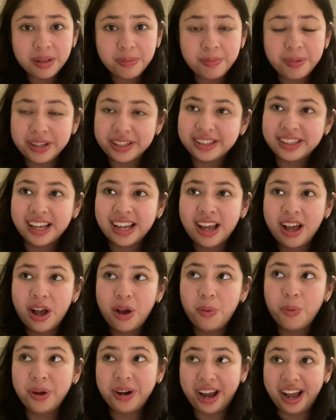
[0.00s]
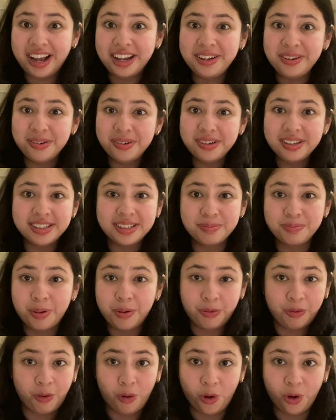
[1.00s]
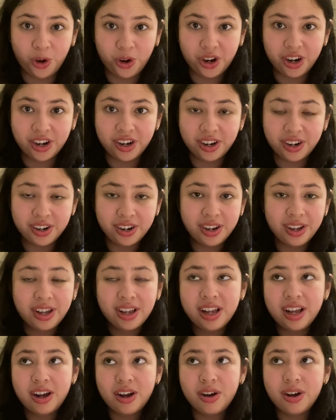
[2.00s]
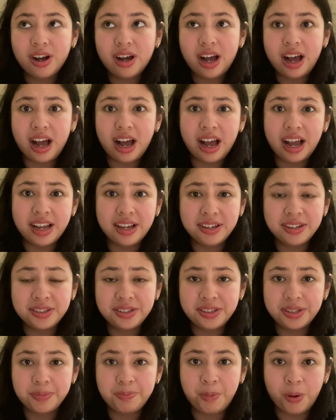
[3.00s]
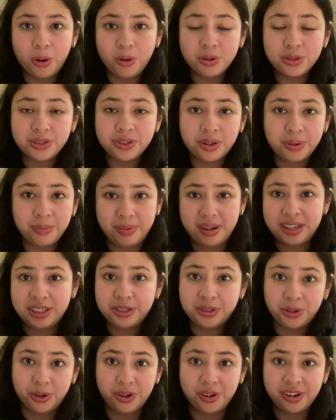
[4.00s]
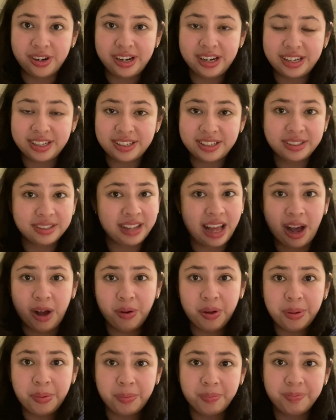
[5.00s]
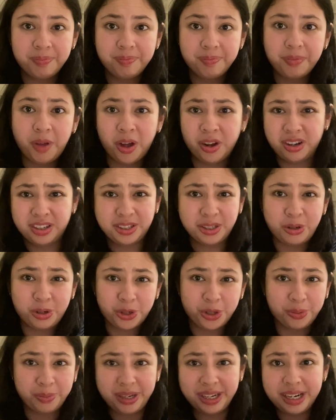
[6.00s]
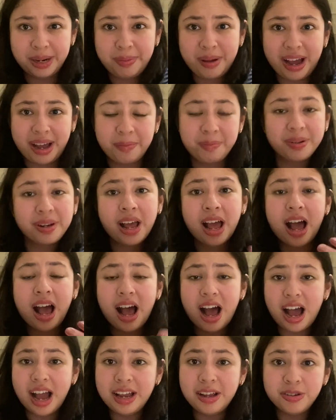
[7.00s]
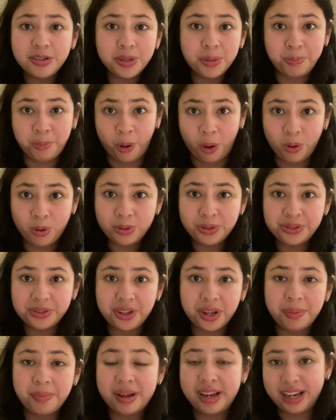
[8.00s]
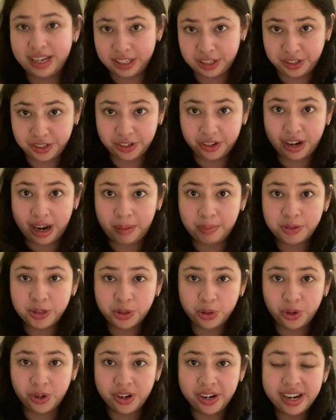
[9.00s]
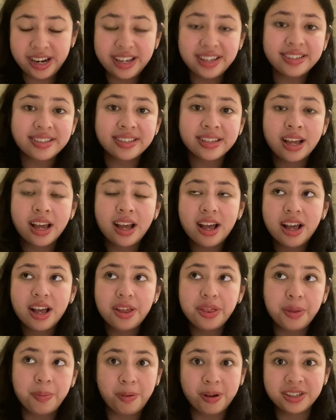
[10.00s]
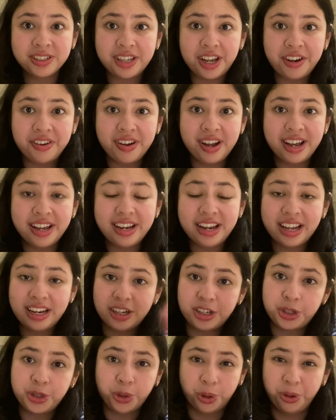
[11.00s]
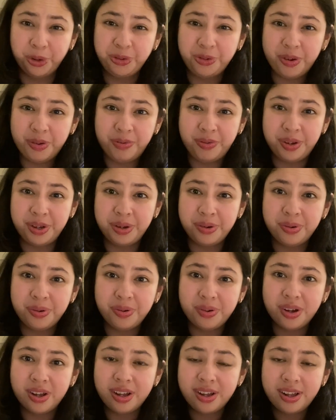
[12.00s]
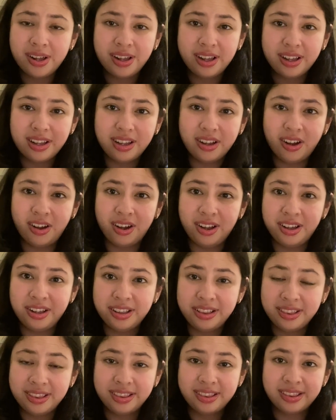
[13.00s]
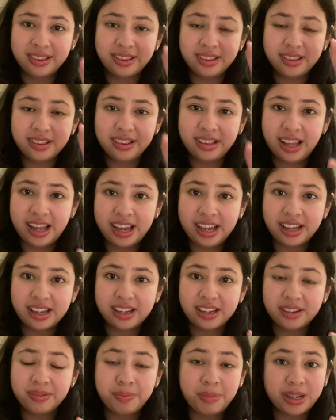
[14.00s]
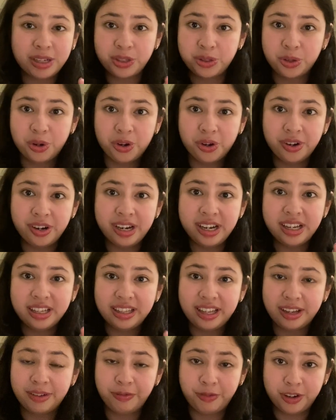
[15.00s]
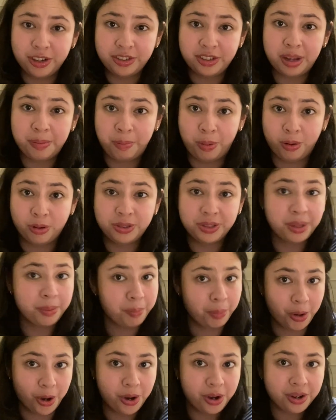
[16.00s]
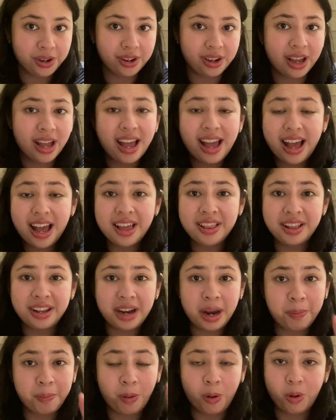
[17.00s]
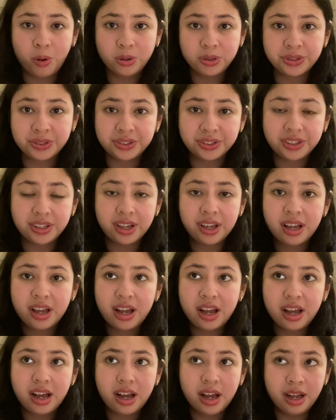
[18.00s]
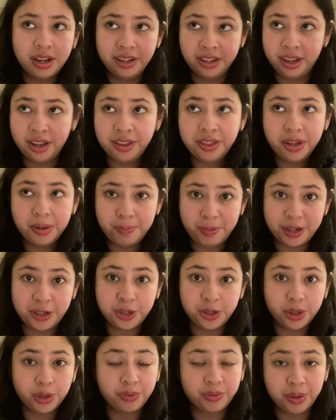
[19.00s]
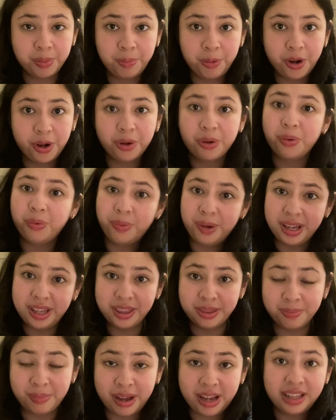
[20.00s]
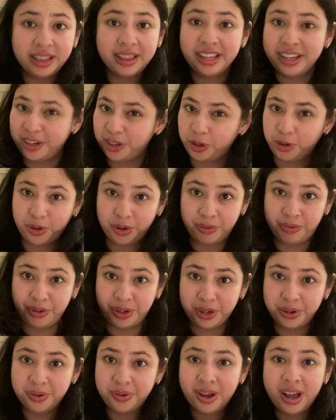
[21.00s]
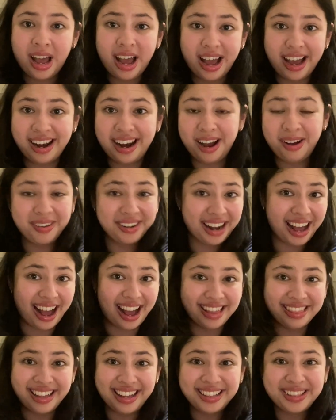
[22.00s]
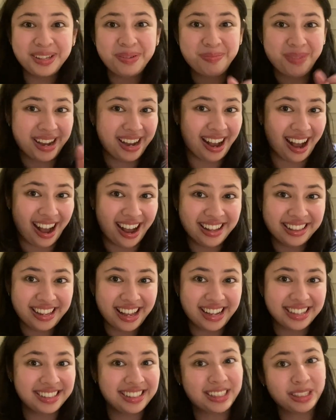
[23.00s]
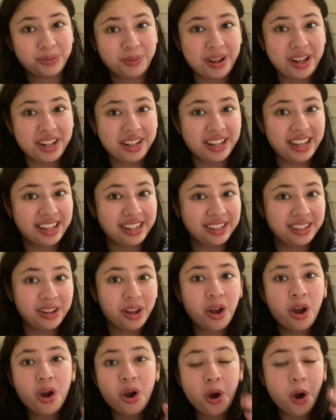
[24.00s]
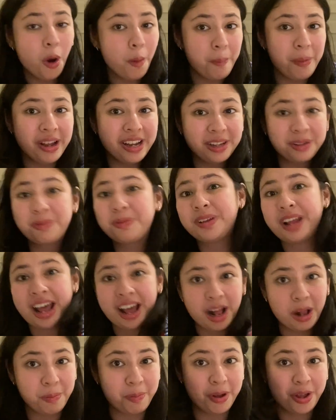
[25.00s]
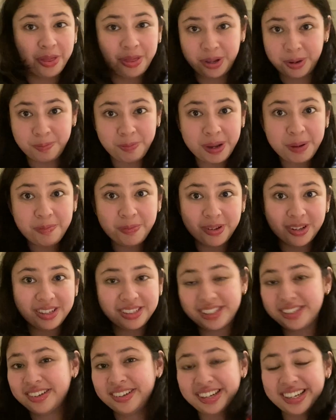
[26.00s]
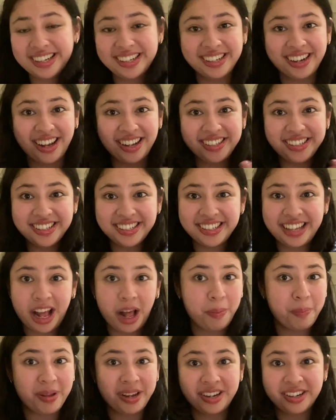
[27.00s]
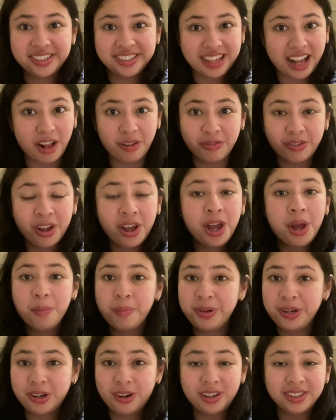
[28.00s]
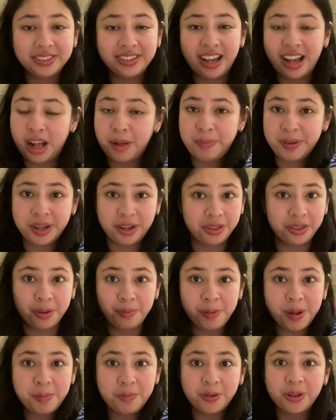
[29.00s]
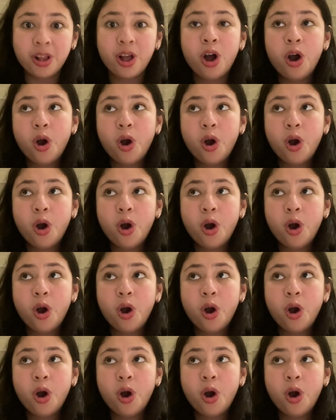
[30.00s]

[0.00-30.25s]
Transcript: But what I do is before, I used to post on my stories. Now I'm on a social media ban, but I used to post on my Instagram stories the books I read and a short review on like my story. Like first I post the book and then I post another picture of the book with my little review, and I would add that to my highlights as well, and hoping it would help other people. So you're not just helping yourself, but you're also helping other people.